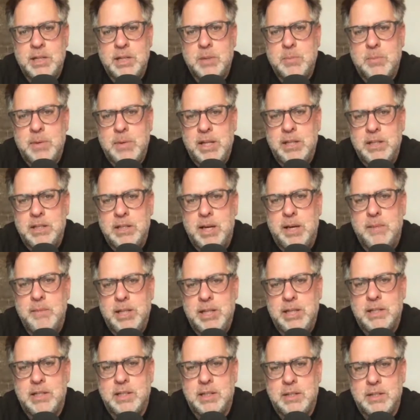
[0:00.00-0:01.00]
By the time you get
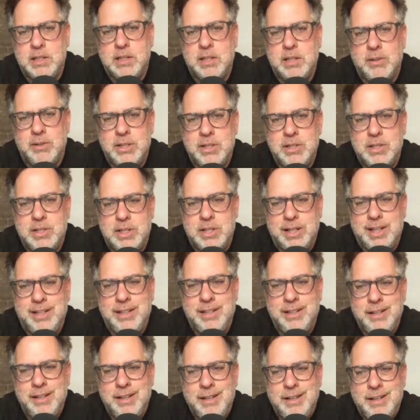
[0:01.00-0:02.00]
to Series C,
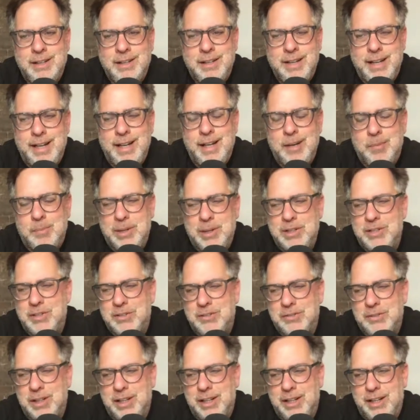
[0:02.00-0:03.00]
and a bunch
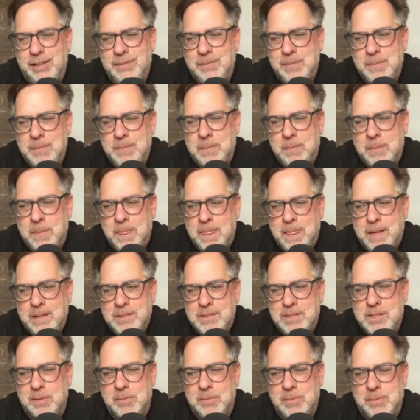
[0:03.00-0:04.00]
of,
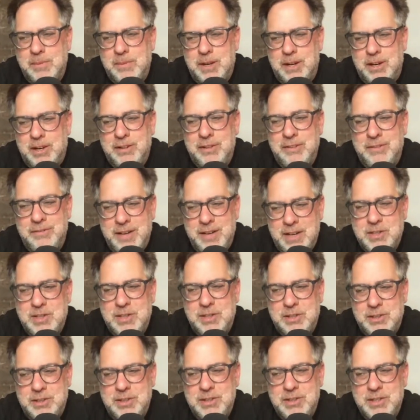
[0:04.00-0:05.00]
some of our
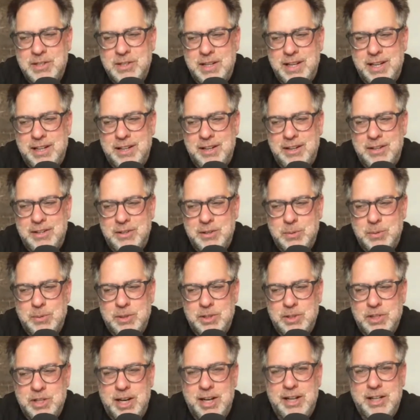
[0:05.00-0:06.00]
investors and others were
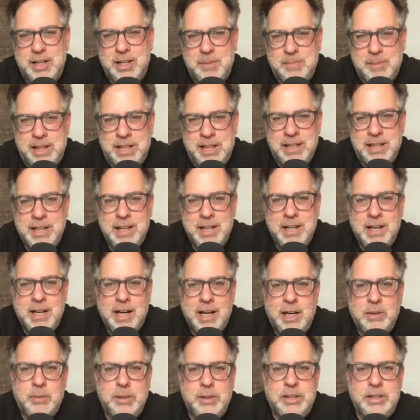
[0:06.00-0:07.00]
chiding me. I
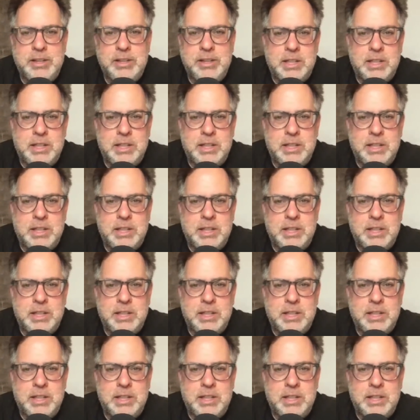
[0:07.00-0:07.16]
really didn't